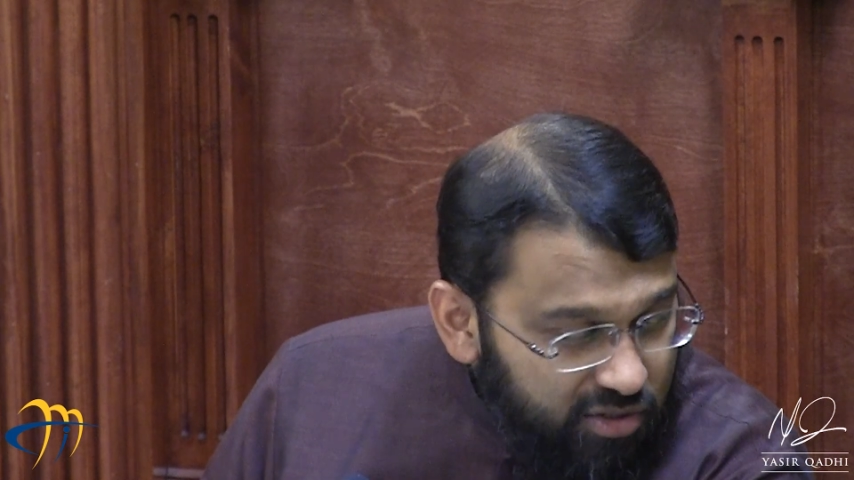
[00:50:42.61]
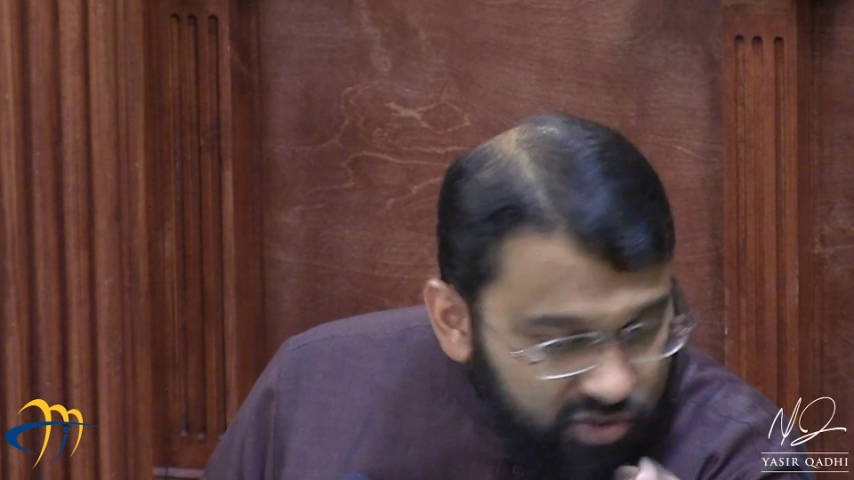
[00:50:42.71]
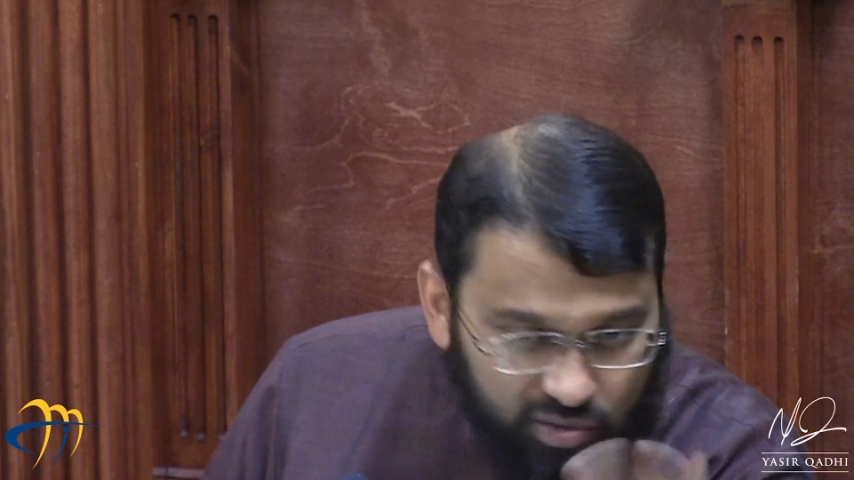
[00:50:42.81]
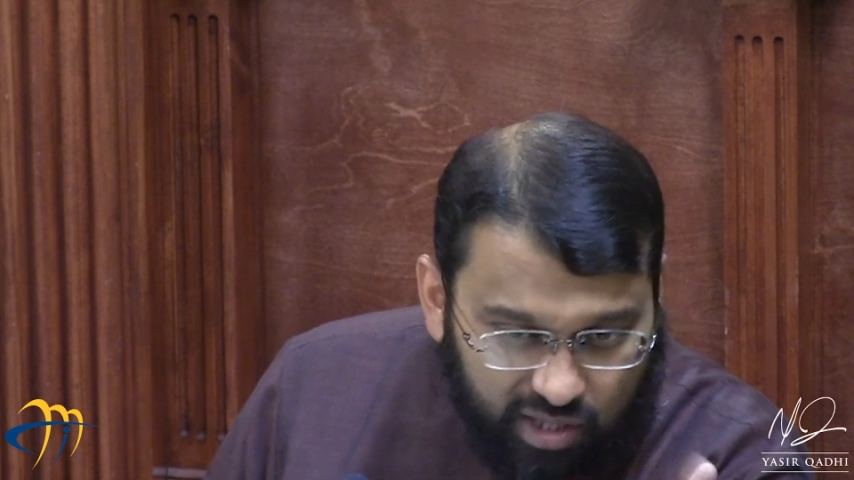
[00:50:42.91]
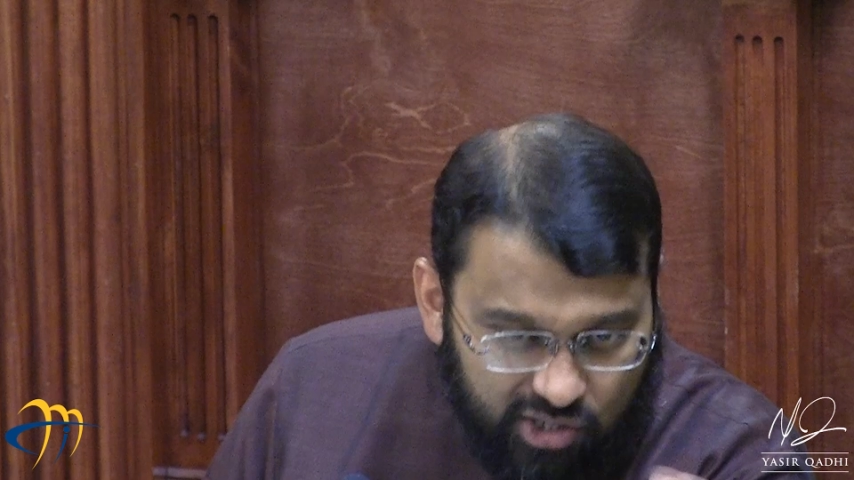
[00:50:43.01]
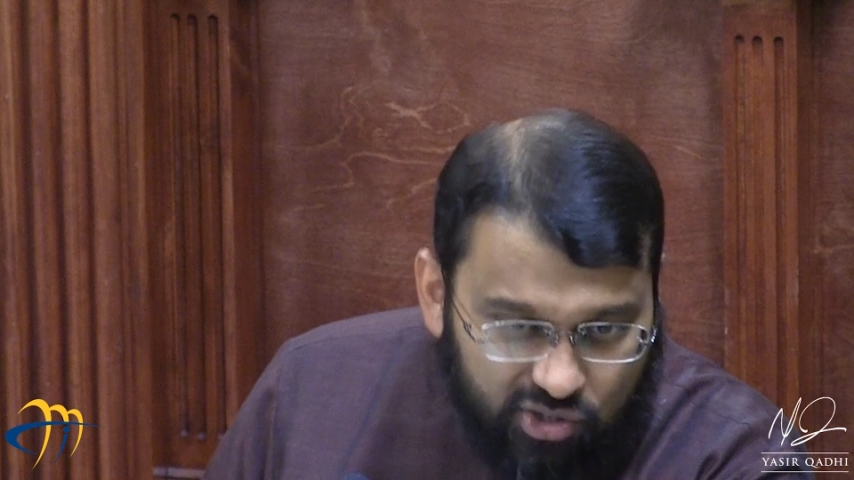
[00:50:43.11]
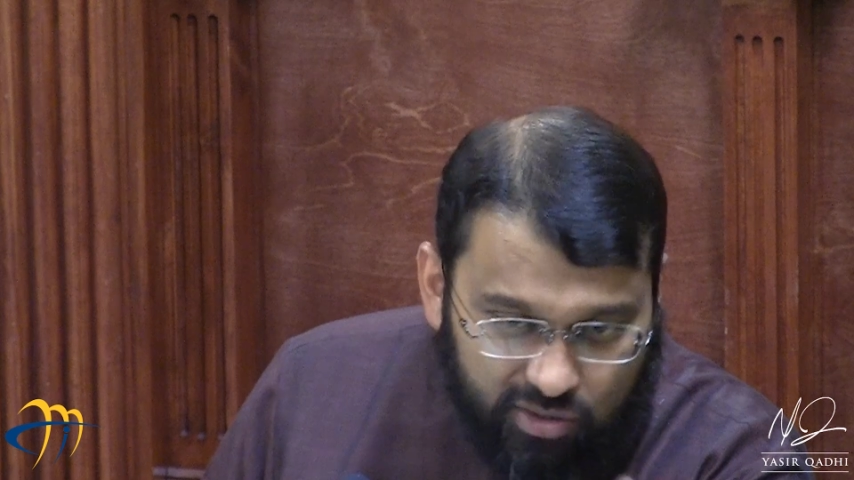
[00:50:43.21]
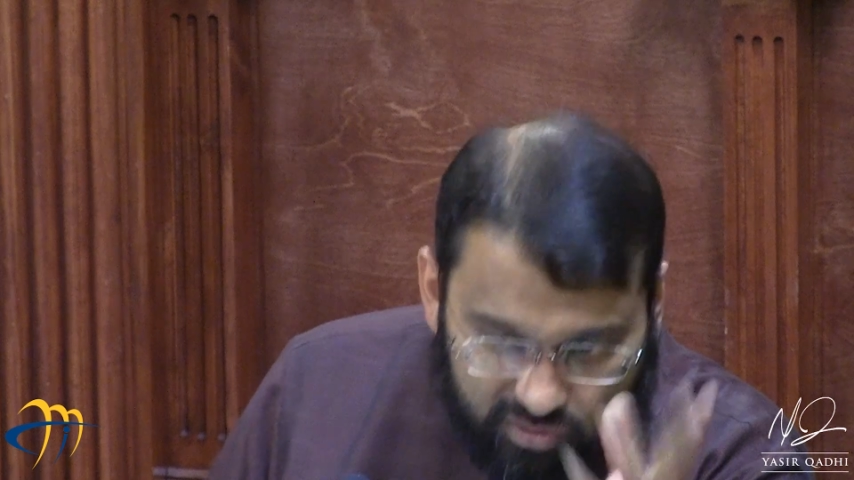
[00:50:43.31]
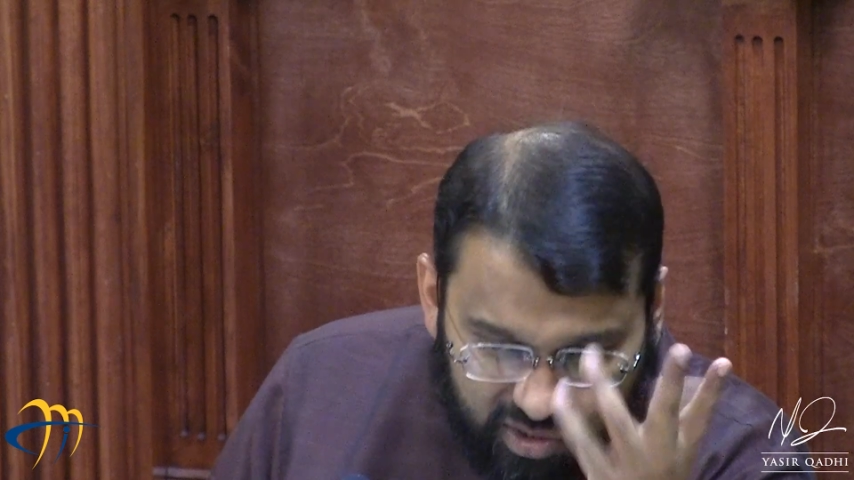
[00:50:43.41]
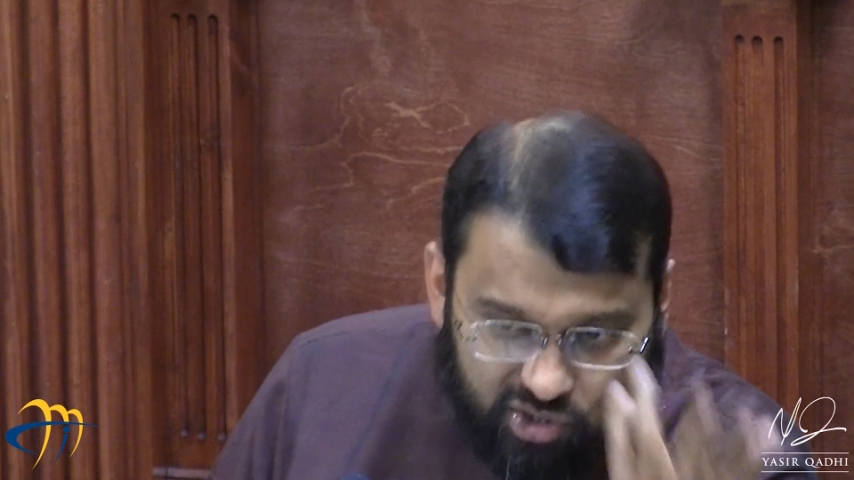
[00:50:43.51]

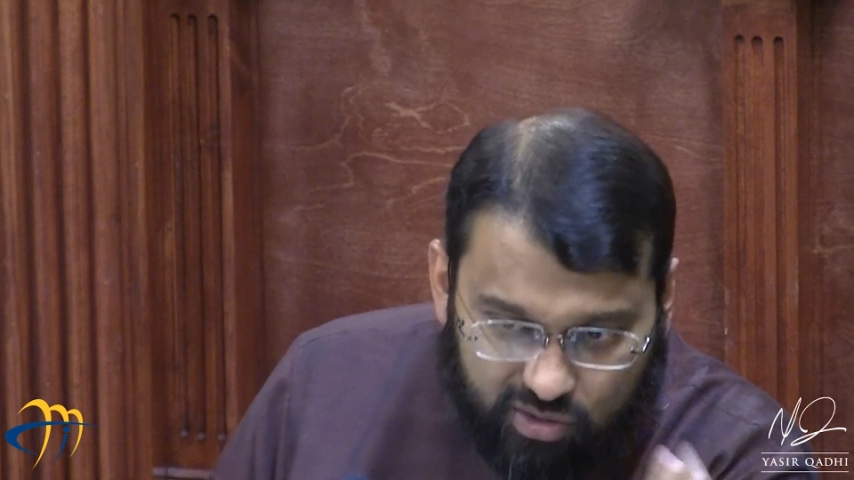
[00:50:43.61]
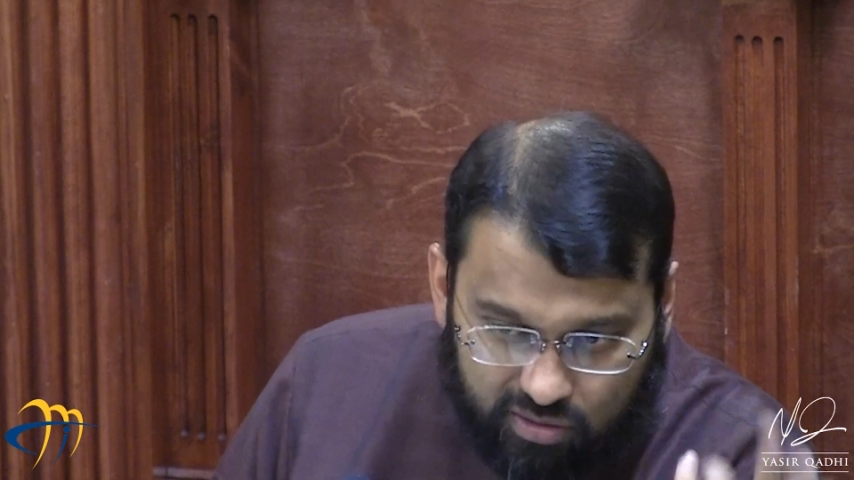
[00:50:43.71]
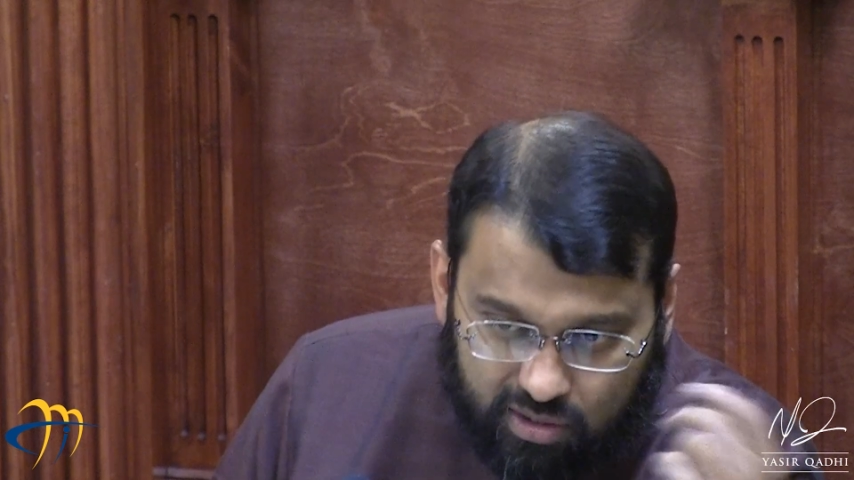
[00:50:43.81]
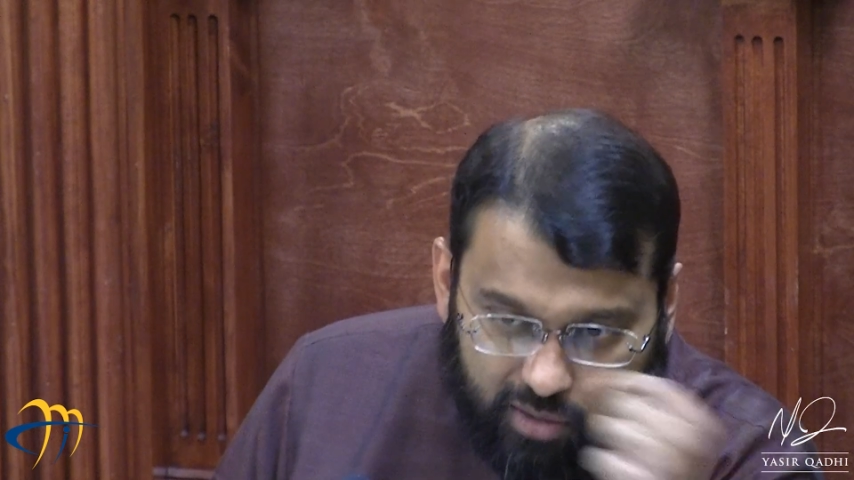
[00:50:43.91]
Circassians, Russians.